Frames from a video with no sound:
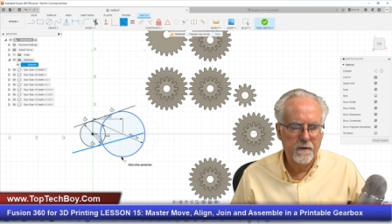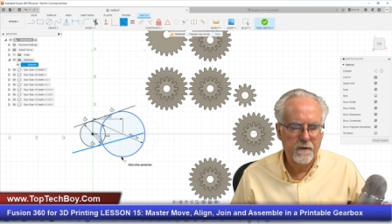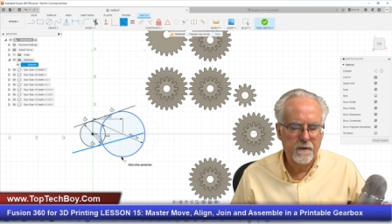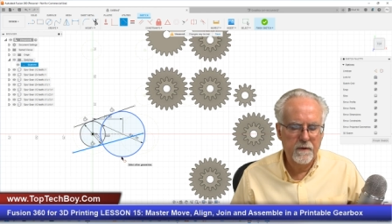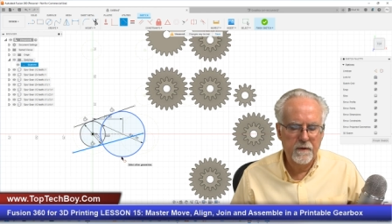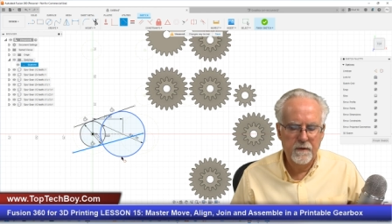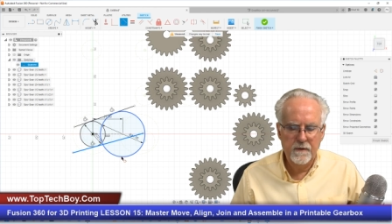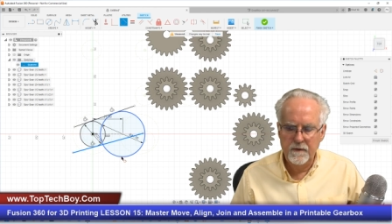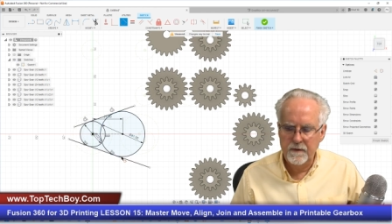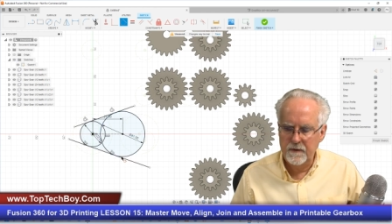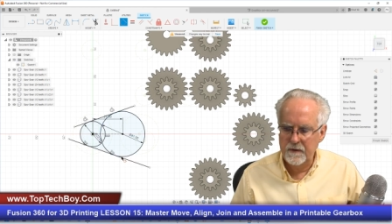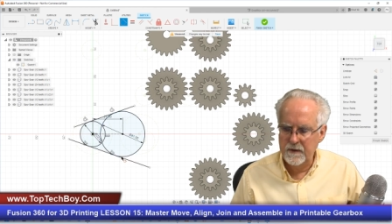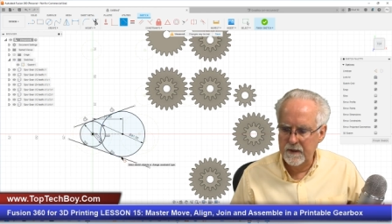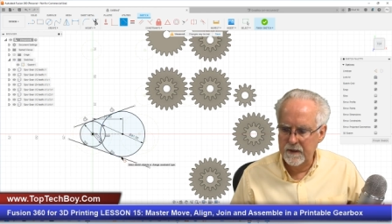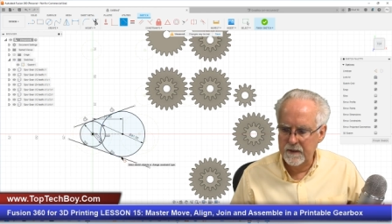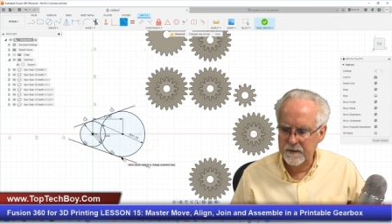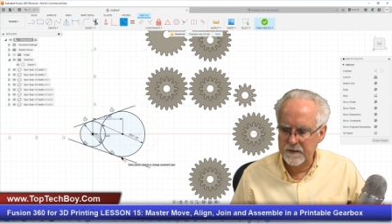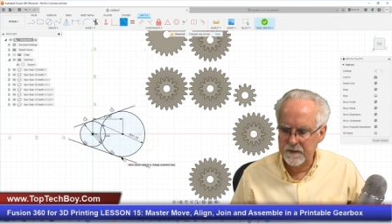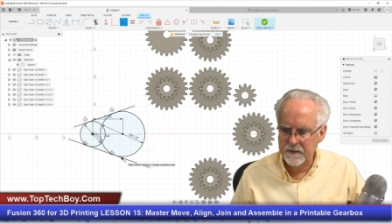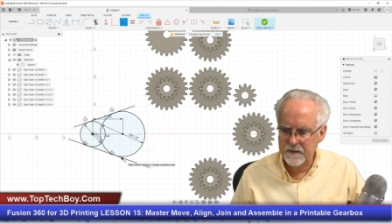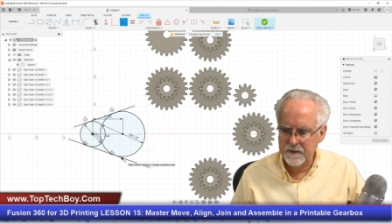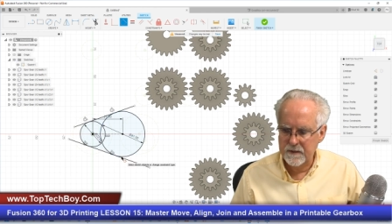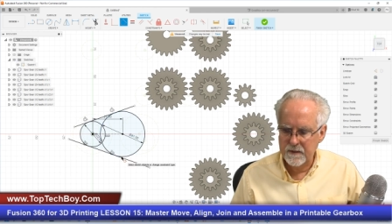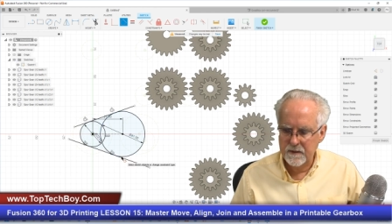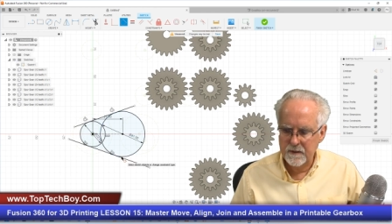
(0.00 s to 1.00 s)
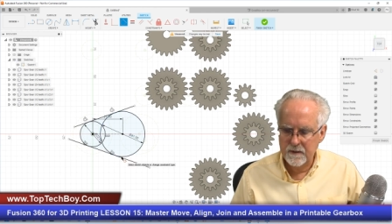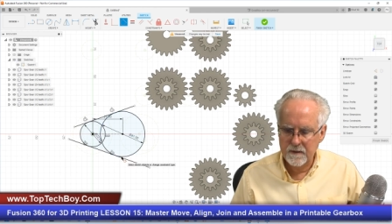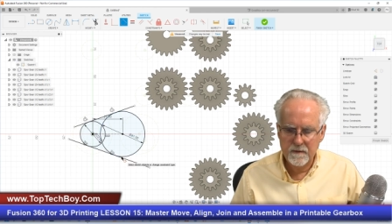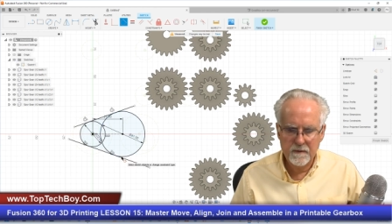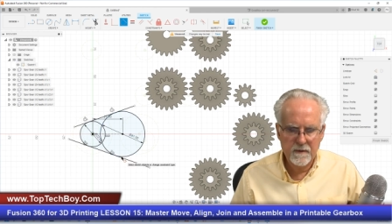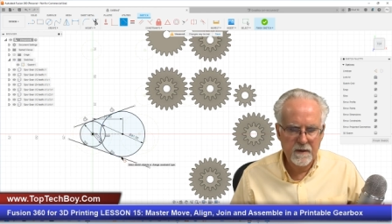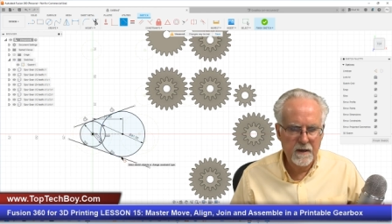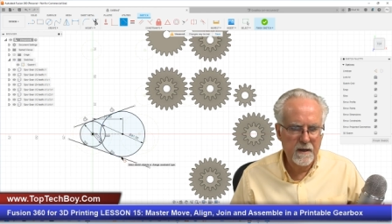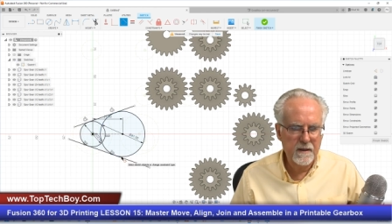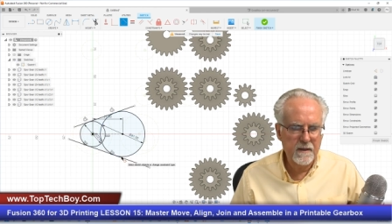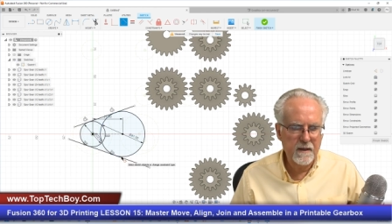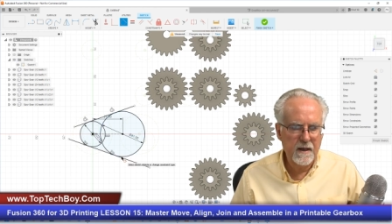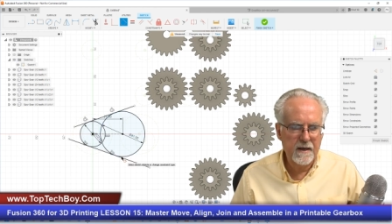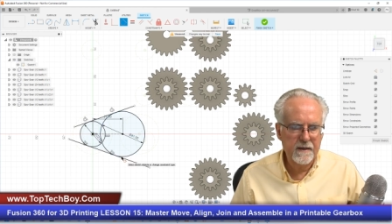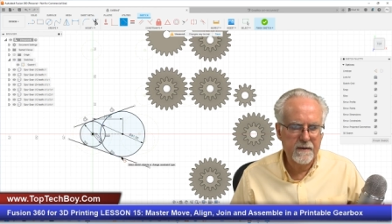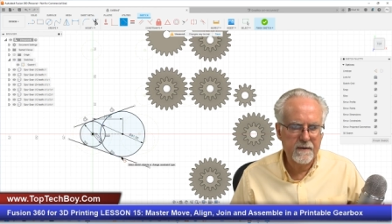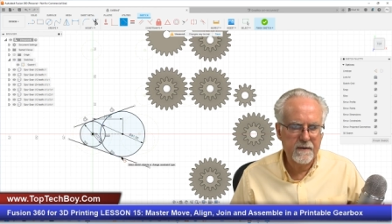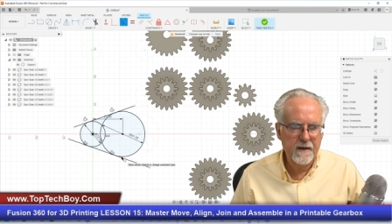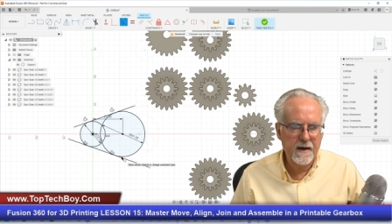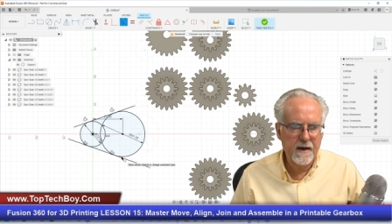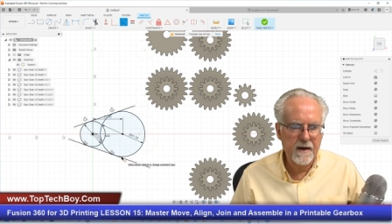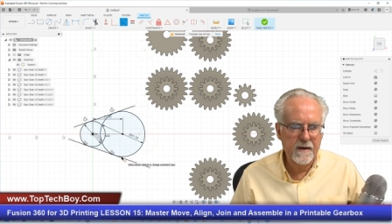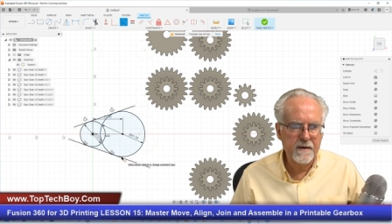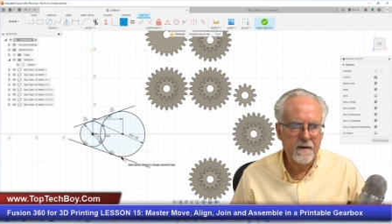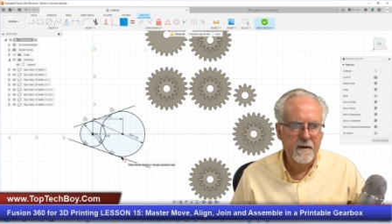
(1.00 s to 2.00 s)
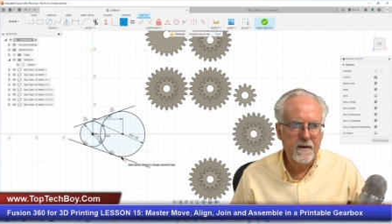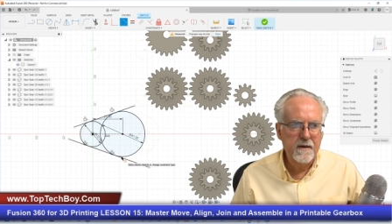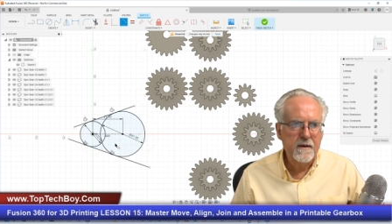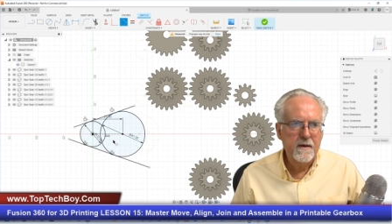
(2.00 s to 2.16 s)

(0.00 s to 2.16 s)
this. Okay, like that.